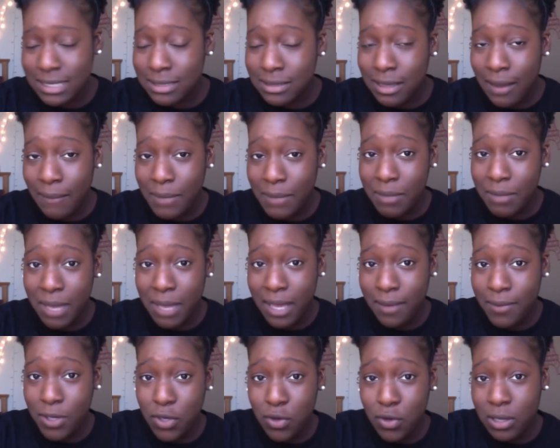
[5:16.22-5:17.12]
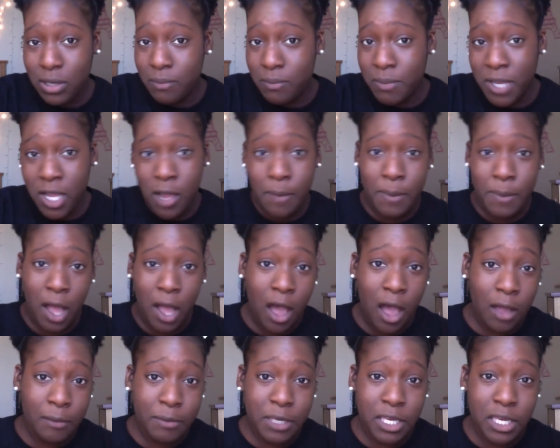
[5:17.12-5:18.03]
maybe you can pick up a
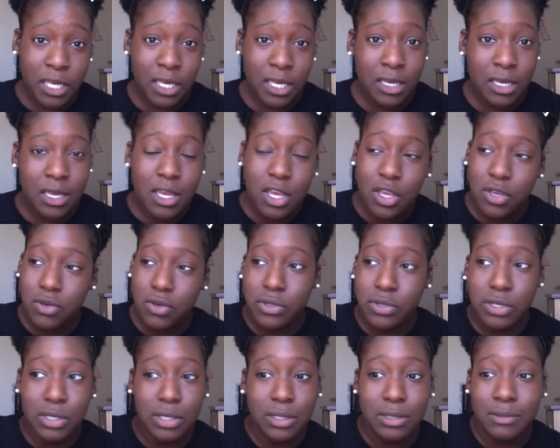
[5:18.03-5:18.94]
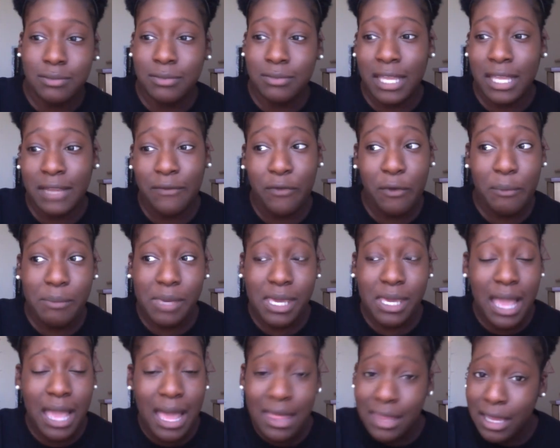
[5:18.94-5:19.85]
hobby. You can, like for
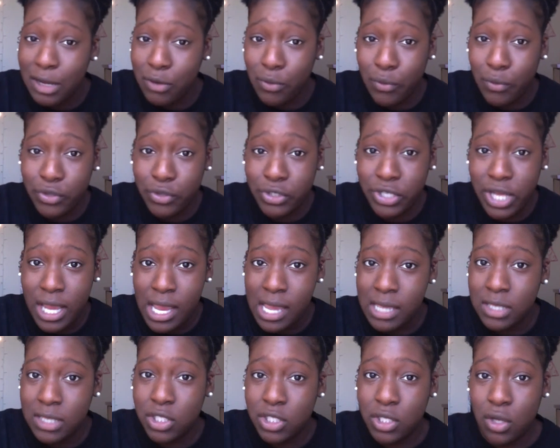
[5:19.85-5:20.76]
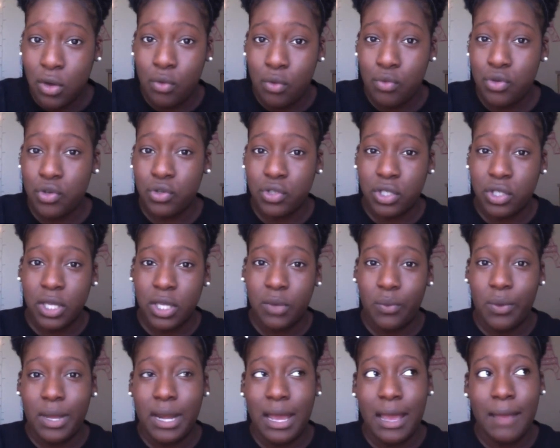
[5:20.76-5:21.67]
me, I like crocheting, so usually
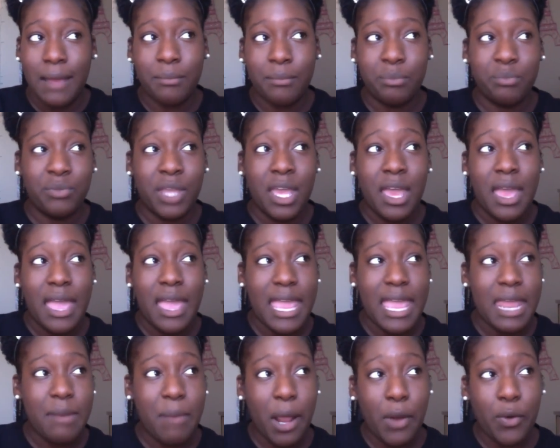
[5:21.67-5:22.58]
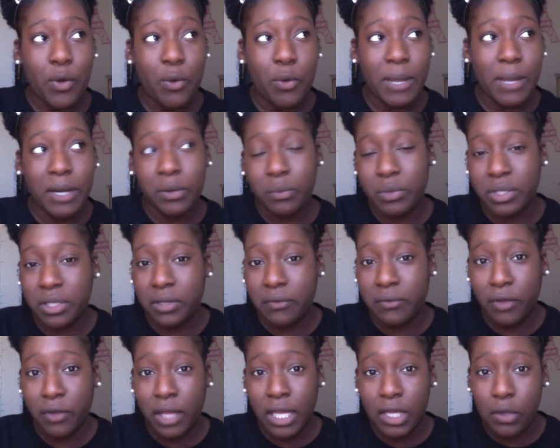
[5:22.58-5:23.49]
when I'm in my room, I don't really
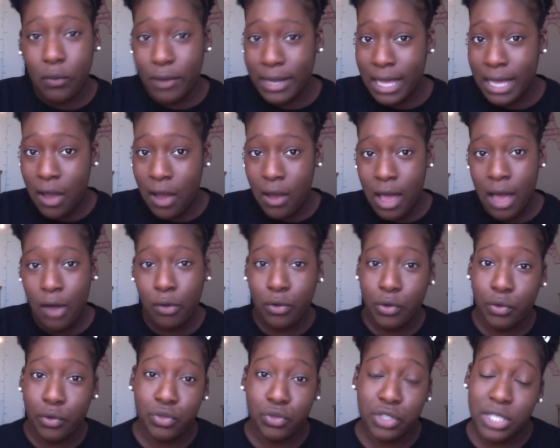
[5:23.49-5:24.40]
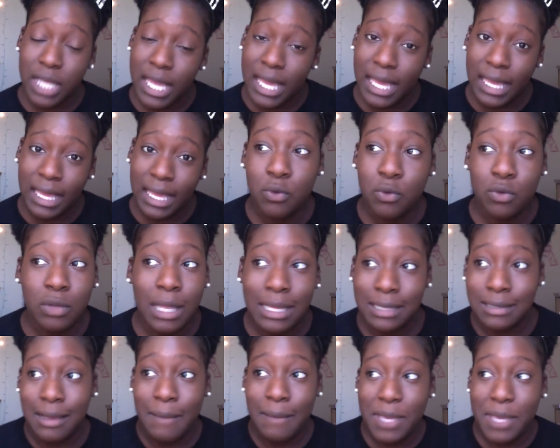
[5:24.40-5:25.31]
feel like going out, I'll crochet.
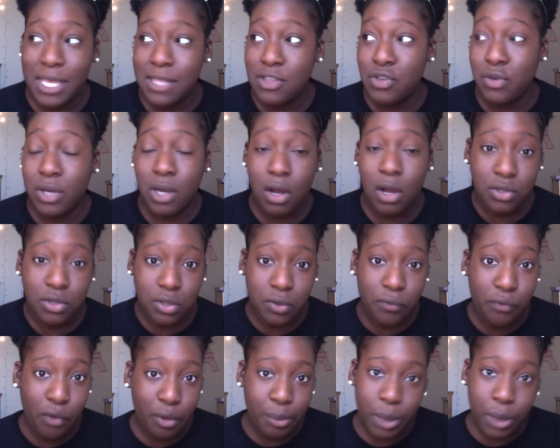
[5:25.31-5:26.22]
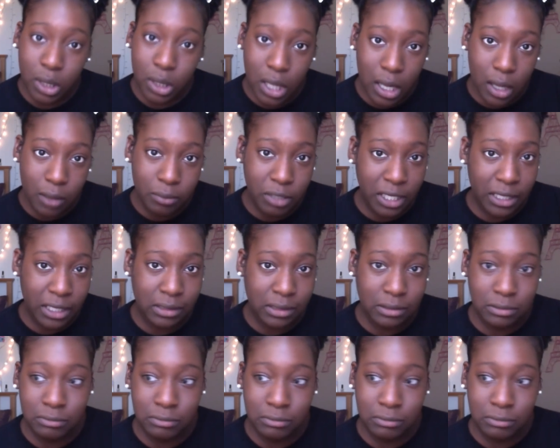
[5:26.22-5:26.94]
You could also form a club, like